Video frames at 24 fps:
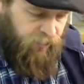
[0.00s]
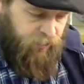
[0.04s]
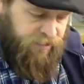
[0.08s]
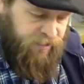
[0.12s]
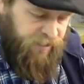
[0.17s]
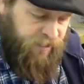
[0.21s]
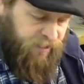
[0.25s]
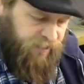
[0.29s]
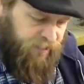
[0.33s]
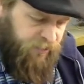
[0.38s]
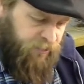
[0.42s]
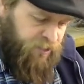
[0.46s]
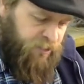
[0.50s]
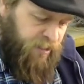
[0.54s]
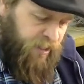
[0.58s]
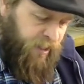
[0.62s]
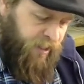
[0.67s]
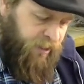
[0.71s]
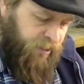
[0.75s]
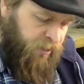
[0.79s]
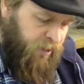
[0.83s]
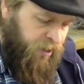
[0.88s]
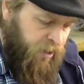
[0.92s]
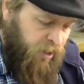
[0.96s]
to get those
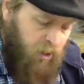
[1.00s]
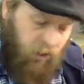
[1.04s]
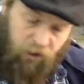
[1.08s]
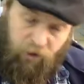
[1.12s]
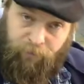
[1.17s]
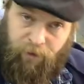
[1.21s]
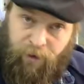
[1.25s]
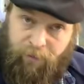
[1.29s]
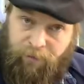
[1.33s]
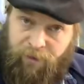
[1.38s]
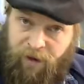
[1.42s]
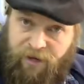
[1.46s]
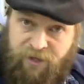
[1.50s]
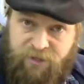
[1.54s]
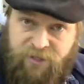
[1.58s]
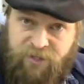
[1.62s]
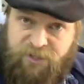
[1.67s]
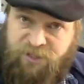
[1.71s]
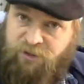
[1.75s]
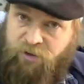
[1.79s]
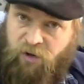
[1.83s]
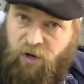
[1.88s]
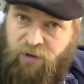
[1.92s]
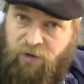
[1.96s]
lighter. Or maybe I can
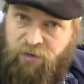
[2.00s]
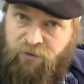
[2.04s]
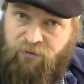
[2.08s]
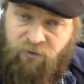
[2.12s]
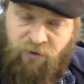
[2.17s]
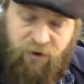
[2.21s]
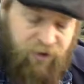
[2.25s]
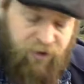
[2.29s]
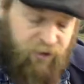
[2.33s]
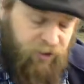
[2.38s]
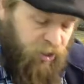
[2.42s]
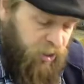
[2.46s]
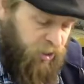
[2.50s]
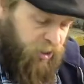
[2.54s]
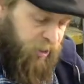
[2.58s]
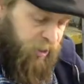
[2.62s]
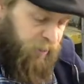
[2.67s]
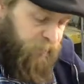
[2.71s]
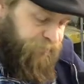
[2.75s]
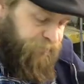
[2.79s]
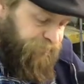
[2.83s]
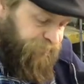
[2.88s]
just draw the front darker.